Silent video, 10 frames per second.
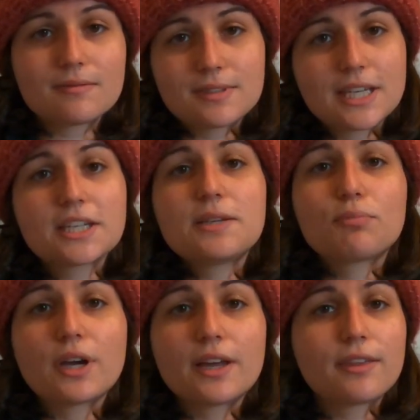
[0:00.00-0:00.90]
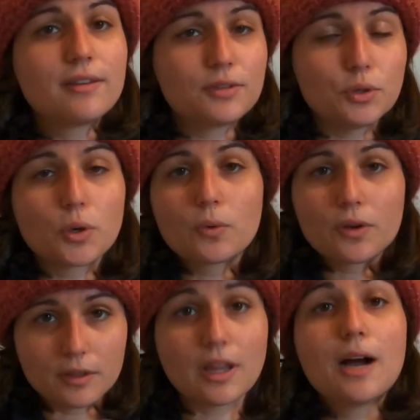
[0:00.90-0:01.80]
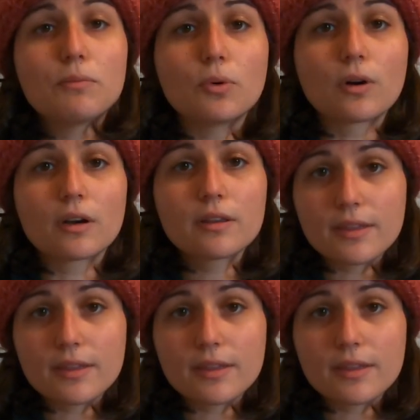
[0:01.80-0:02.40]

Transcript: take a deep breath. You are worth a lot more